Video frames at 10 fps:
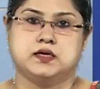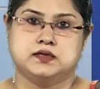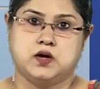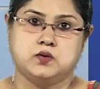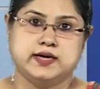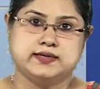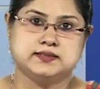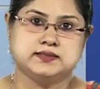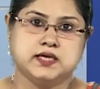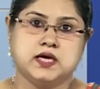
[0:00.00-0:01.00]
Now let
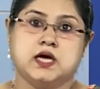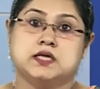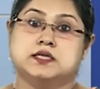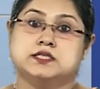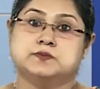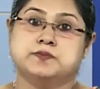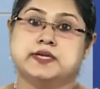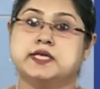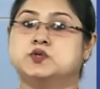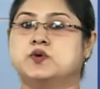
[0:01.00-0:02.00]
us see the
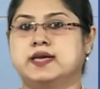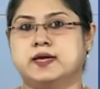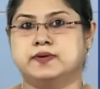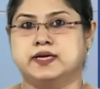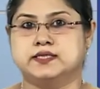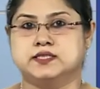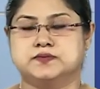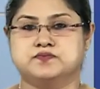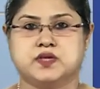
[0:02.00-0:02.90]
spiritual ability.